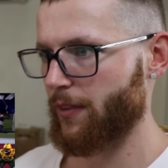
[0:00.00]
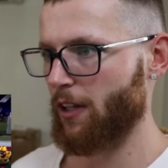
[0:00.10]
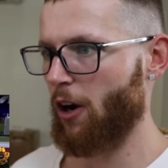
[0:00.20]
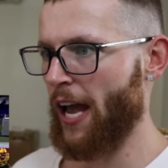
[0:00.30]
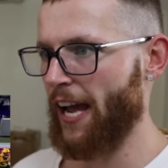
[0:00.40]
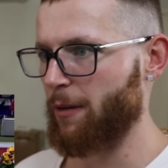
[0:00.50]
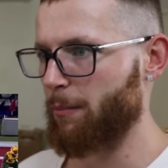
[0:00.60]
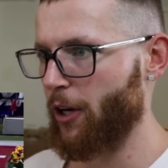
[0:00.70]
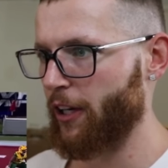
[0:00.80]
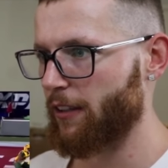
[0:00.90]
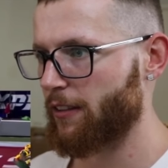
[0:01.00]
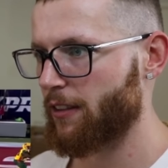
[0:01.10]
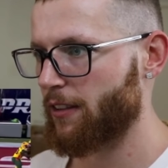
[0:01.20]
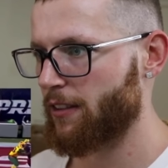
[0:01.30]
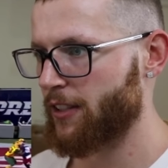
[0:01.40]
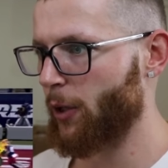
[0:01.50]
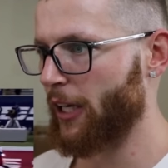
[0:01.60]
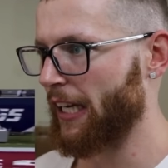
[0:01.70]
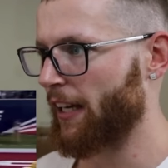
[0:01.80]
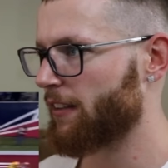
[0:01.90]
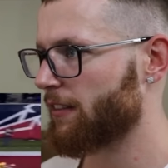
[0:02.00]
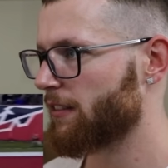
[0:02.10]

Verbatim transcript: Go, Hackenberg. Do it again.